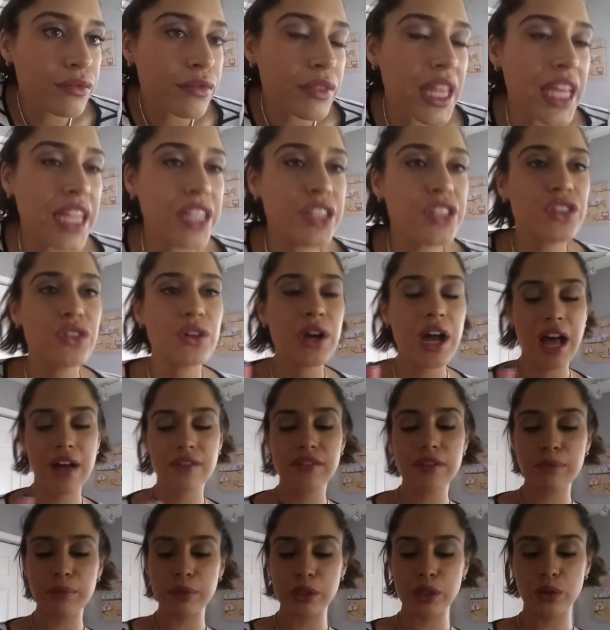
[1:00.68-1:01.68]
They do
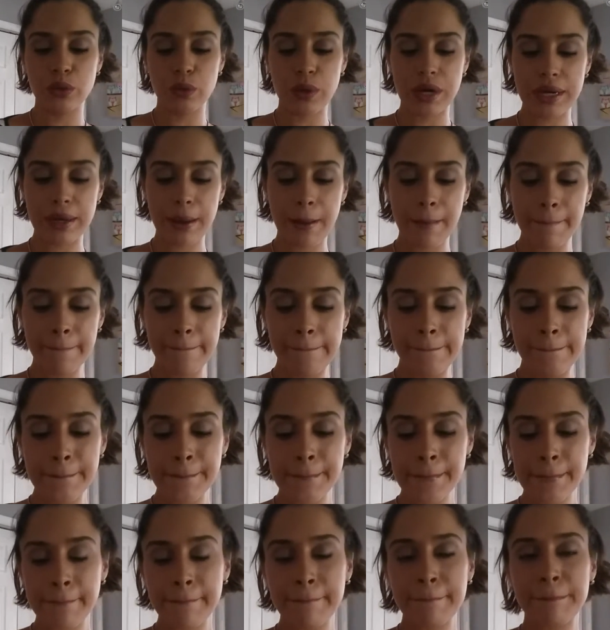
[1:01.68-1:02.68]
have a blue one,
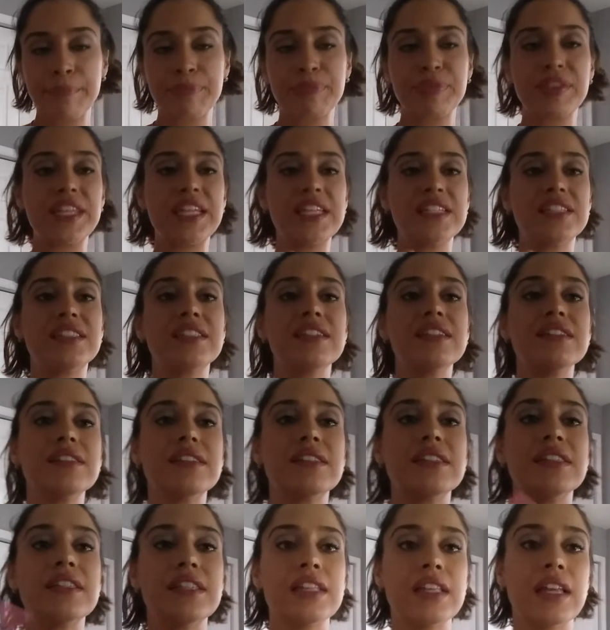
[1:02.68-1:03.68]
this is
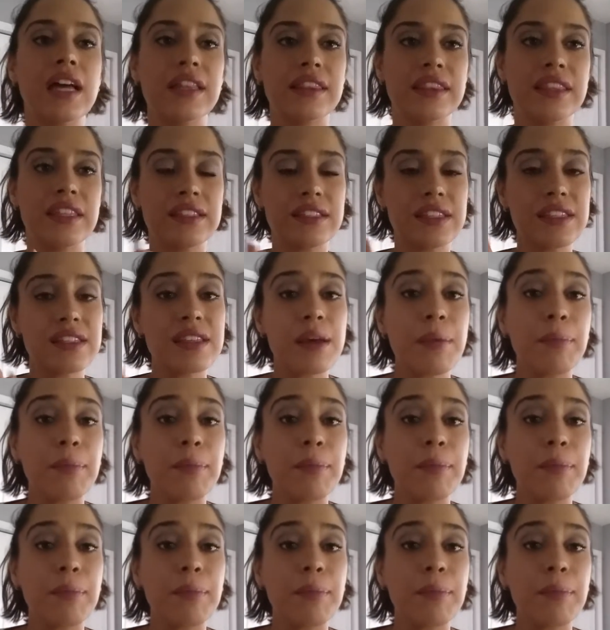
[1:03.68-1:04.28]
this is